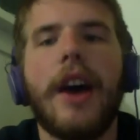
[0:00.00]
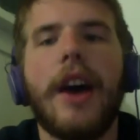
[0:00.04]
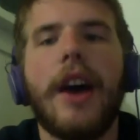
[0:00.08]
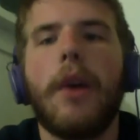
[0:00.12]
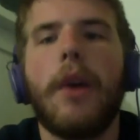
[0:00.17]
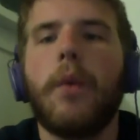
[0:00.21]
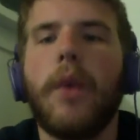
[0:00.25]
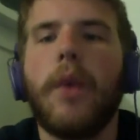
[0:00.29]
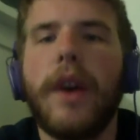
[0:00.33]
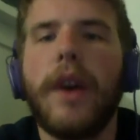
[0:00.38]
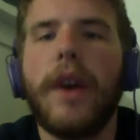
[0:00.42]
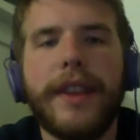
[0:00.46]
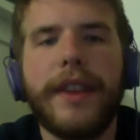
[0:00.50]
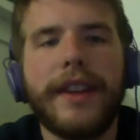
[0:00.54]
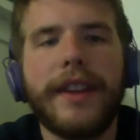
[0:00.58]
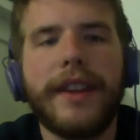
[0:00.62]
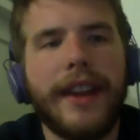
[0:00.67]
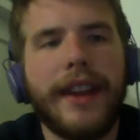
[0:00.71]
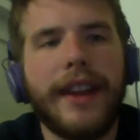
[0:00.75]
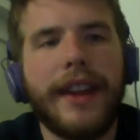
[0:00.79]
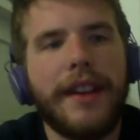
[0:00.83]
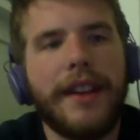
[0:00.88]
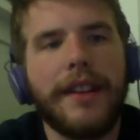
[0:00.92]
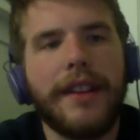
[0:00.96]
One thing
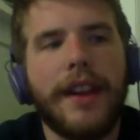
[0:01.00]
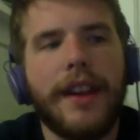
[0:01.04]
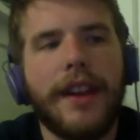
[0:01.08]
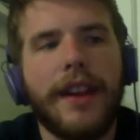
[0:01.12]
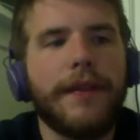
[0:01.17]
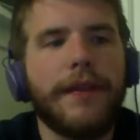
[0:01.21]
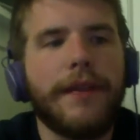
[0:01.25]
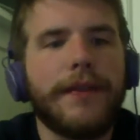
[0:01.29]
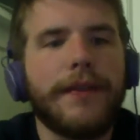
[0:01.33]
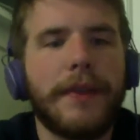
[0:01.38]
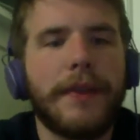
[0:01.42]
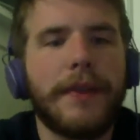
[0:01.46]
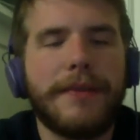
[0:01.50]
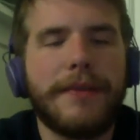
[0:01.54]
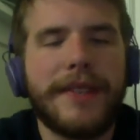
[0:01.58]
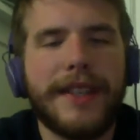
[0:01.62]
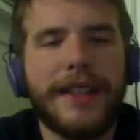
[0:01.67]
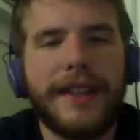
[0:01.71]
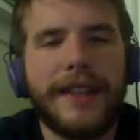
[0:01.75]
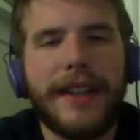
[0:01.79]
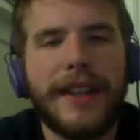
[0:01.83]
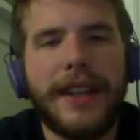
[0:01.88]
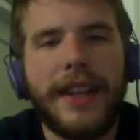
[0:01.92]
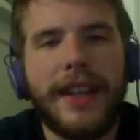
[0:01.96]
that I loved from
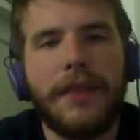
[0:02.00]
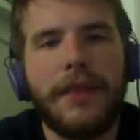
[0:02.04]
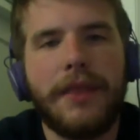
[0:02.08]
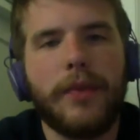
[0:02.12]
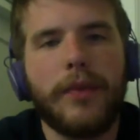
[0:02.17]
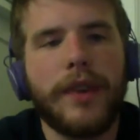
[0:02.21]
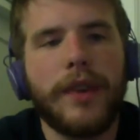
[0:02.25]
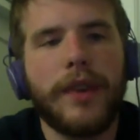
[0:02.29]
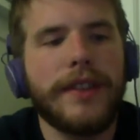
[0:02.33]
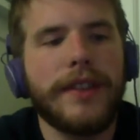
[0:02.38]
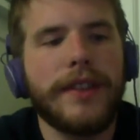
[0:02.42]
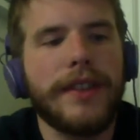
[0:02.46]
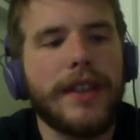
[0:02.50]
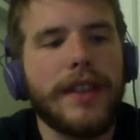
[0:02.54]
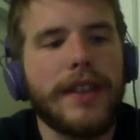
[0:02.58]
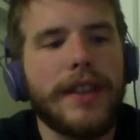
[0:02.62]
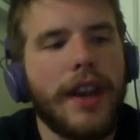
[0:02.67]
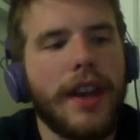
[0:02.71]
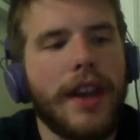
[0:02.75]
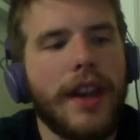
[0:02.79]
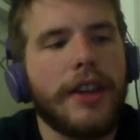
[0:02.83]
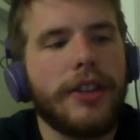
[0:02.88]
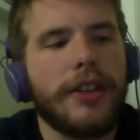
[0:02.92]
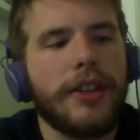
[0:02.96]
Cindy was
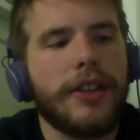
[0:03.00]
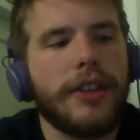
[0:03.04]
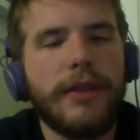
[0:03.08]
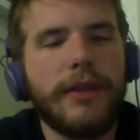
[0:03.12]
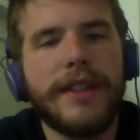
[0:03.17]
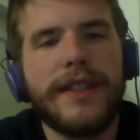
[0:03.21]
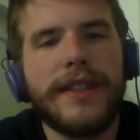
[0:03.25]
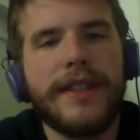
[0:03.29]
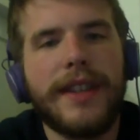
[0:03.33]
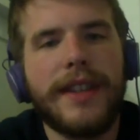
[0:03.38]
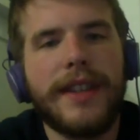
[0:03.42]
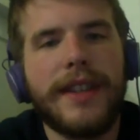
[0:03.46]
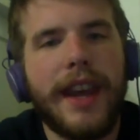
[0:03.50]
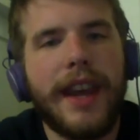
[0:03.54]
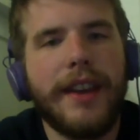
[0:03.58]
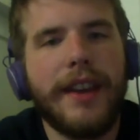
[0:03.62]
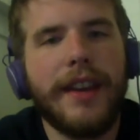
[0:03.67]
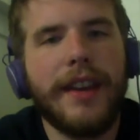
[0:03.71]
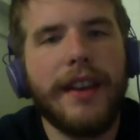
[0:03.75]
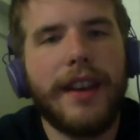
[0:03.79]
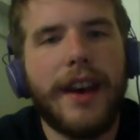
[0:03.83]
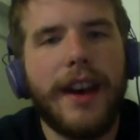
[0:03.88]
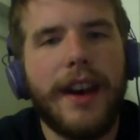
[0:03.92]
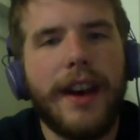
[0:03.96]
she was
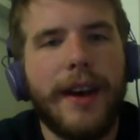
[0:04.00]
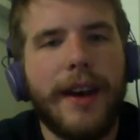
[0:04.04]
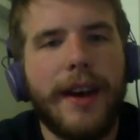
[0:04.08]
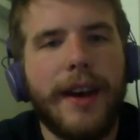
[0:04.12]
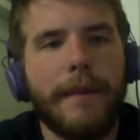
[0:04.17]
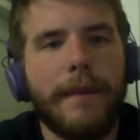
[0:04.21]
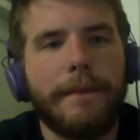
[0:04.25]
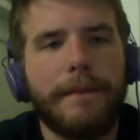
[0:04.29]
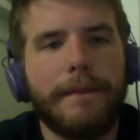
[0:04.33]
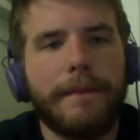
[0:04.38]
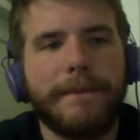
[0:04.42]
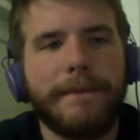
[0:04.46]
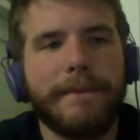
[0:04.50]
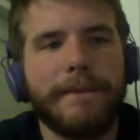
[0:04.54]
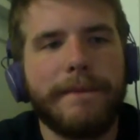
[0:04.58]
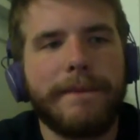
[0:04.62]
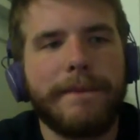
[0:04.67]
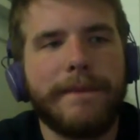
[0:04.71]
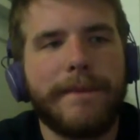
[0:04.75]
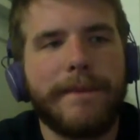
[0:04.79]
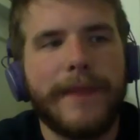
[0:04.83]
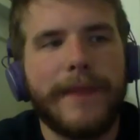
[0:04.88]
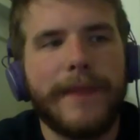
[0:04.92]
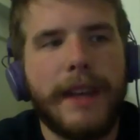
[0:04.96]
saying,
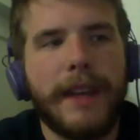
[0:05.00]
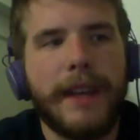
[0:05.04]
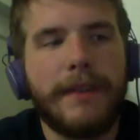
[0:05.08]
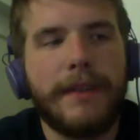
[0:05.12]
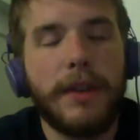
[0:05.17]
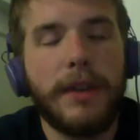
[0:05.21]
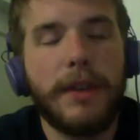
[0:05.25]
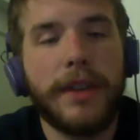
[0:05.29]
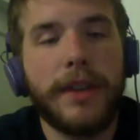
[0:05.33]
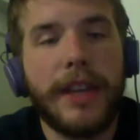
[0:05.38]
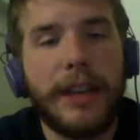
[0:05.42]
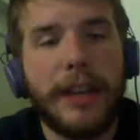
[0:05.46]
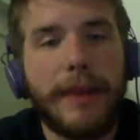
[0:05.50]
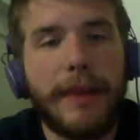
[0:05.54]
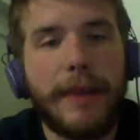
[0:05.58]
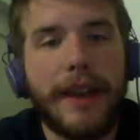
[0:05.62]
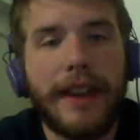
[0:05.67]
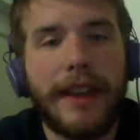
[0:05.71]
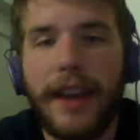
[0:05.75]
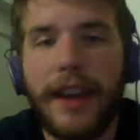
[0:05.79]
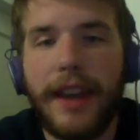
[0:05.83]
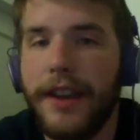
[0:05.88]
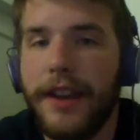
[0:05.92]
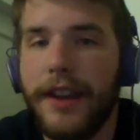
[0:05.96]
if she were to get
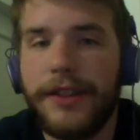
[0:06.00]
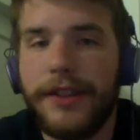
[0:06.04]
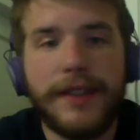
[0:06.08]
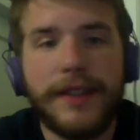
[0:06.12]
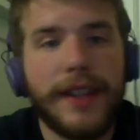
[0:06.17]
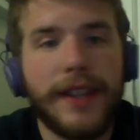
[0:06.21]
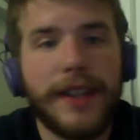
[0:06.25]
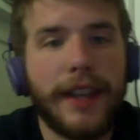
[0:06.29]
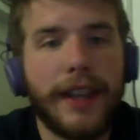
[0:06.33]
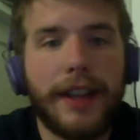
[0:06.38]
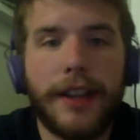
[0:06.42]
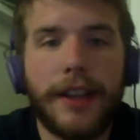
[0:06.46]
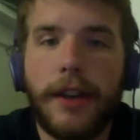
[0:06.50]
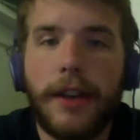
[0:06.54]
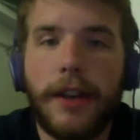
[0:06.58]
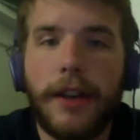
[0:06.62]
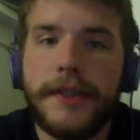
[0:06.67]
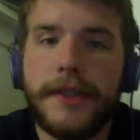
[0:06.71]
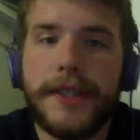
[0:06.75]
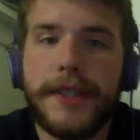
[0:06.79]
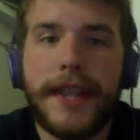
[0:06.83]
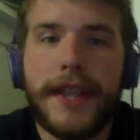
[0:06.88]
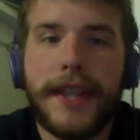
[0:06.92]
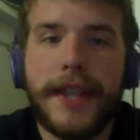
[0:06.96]
back in, she's like,
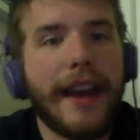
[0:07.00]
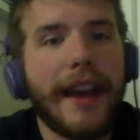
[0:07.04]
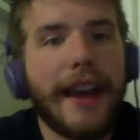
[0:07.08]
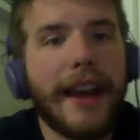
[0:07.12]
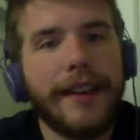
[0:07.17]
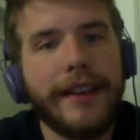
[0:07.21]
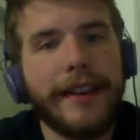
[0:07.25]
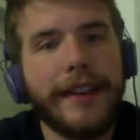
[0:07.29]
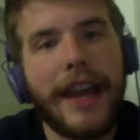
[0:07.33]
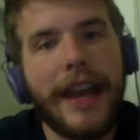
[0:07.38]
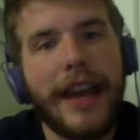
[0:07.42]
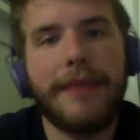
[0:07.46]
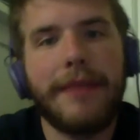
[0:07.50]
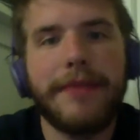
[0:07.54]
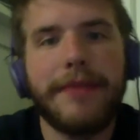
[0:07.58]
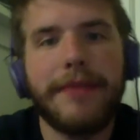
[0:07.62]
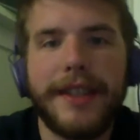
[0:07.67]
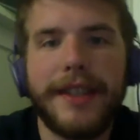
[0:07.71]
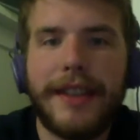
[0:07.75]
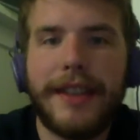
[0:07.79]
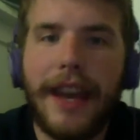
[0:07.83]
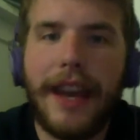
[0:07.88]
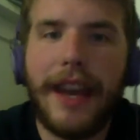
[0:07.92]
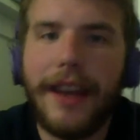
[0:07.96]
Zach,
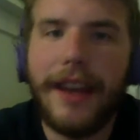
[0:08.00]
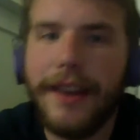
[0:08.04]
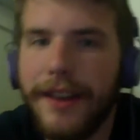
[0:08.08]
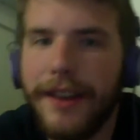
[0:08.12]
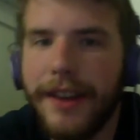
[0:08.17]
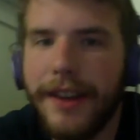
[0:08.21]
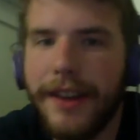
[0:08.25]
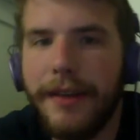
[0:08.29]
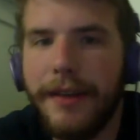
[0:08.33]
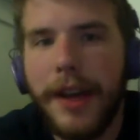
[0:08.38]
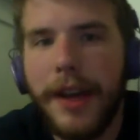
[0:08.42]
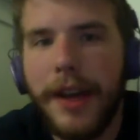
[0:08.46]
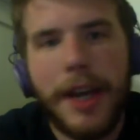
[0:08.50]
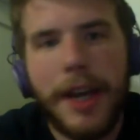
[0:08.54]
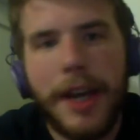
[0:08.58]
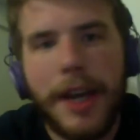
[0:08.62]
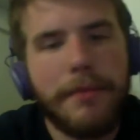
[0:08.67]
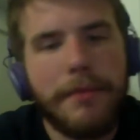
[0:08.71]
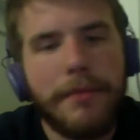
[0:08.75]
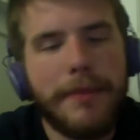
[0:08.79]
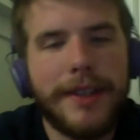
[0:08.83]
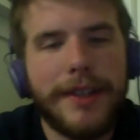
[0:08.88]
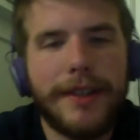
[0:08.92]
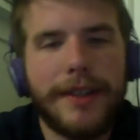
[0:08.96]
Captain Canada,
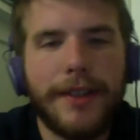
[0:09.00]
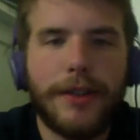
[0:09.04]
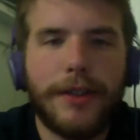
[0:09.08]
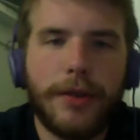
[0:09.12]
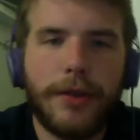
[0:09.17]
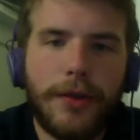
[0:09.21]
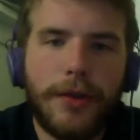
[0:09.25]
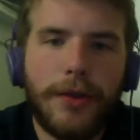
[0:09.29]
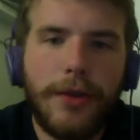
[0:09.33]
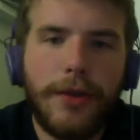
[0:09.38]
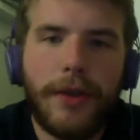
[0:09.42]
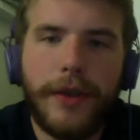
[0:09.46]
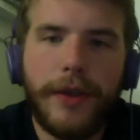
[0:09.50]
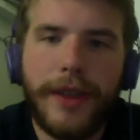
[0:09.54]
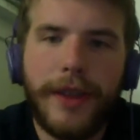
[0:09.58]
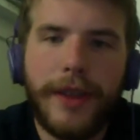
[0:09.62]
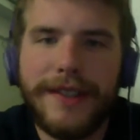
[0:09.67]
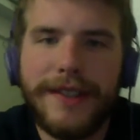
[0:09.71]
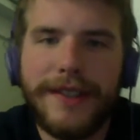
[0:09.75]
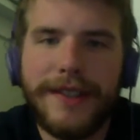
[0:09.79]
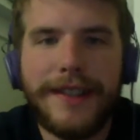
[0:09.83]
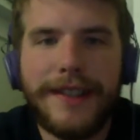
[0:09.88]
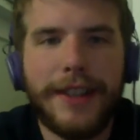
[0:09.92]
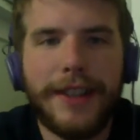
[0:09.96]
Mr. Cool,
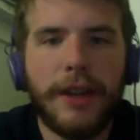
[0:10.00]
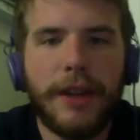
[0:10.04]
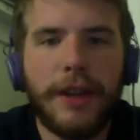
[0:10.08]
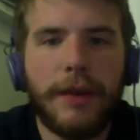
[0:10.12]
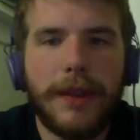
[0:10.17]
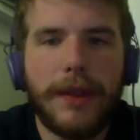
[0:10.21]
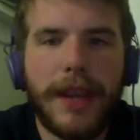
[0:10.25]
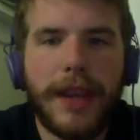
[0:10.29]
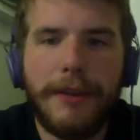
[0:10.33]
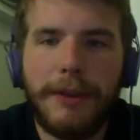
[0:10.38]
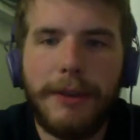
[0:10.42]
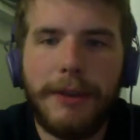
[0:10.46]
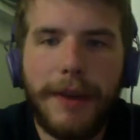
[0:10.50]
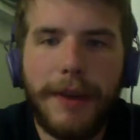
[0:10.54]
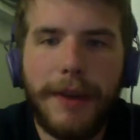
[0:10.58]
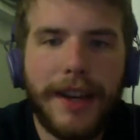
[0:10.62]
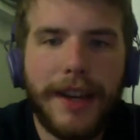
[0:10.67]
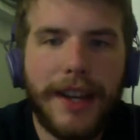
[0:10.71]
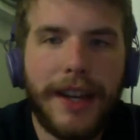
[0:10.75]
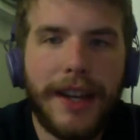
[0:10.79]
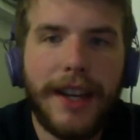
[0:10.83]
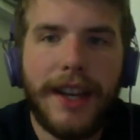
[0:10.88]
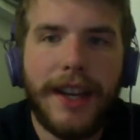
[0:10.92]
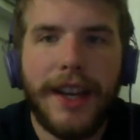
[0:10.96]
thinks he's good with
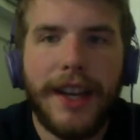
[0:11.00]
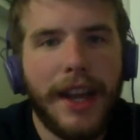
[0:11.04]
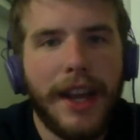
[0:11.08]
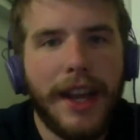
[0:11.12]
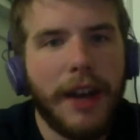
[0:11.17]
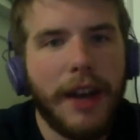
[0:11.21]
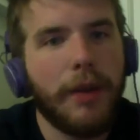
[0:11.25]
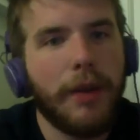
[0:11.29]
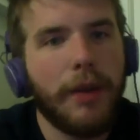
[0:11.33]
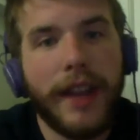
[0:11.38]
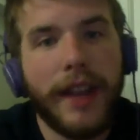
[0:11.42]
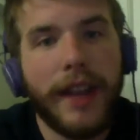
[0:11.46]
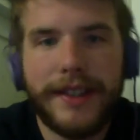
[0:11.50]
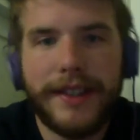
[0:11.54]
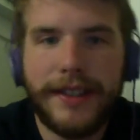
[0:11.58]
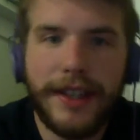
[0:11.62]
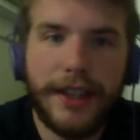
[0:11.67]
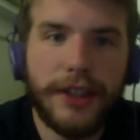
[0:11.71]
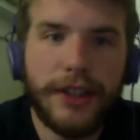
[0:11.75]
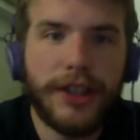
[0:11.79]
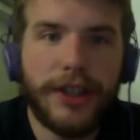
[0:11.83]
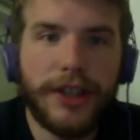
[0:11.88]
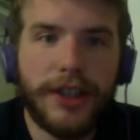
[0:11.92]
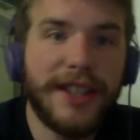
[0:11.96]
everybody. Well, that's
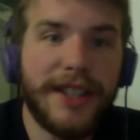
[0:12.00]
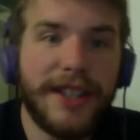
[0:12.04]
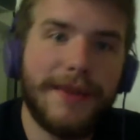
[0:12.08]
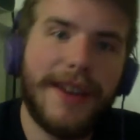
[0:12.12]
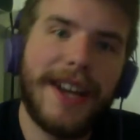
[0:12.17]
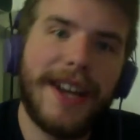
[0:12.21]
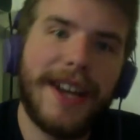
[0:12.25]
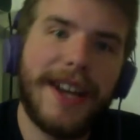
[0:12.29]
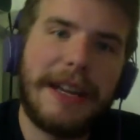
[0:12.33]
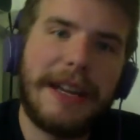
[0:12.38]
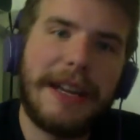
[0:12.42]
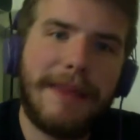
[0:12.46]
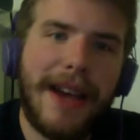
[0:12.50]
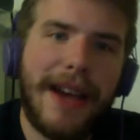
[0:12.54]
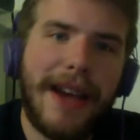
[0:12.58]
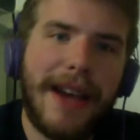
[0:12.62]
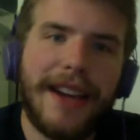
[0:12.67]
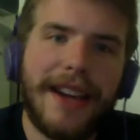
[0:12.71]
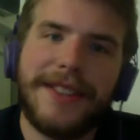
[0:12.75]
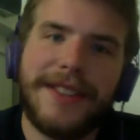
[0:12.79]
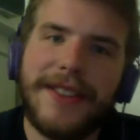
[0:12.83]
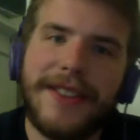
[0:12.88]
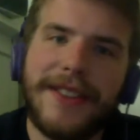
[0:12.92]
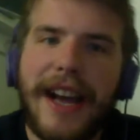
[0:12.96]
going to change if I get back
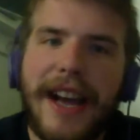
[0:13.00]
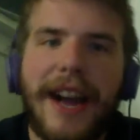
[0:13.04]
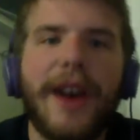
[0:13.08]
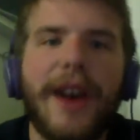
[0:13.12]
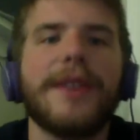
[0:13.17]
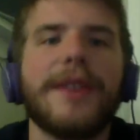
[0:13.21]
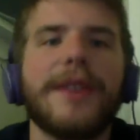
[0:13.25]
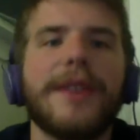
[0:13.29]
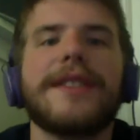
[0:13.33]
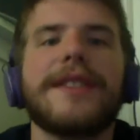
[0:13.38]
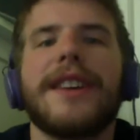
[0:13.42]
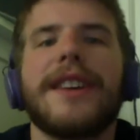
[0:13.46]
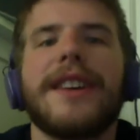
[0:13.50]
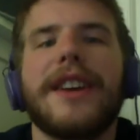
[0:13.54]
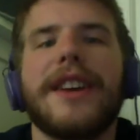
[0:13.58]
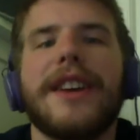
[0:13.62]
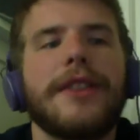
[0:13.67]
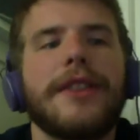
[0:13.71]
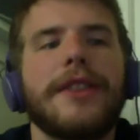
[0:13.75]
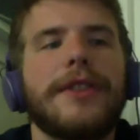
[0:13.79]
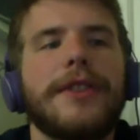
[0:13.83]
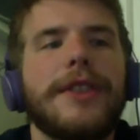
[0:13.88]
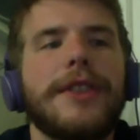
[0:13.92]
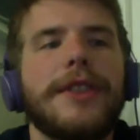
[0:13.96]
into the house.
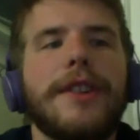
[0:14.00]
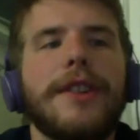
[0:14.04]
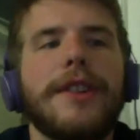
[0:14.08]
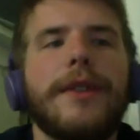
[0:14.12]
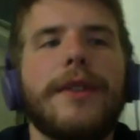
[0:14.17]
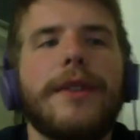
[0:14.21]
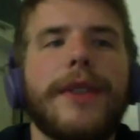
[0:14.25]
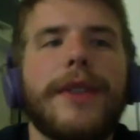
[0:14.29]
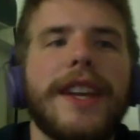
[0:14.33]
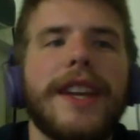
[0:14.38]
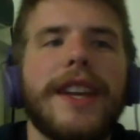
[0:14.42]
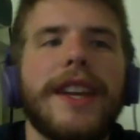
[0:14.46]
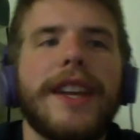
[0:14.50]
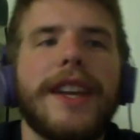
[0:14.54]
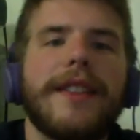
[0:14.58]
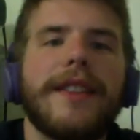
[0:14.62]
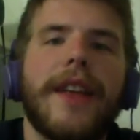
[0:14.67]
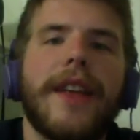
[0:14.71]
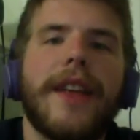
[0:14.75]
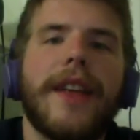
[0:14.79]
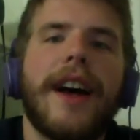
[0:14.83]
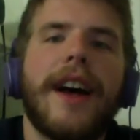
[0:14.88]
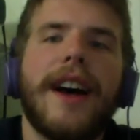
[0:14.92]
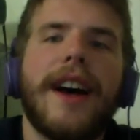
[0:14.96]
Do you think,
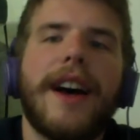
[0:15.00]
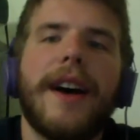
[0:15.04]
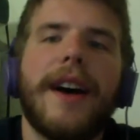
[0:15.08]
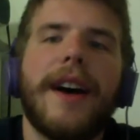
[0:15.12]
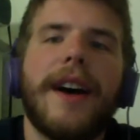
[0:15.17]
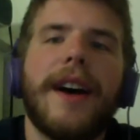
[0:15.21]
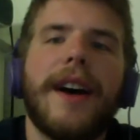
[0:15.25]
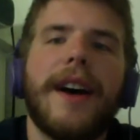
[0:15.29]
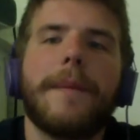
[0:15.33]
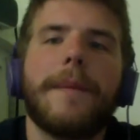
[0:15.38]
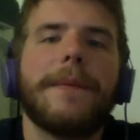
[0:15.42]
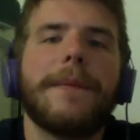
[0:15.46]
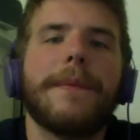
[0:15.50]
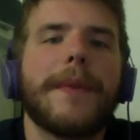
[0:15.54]
what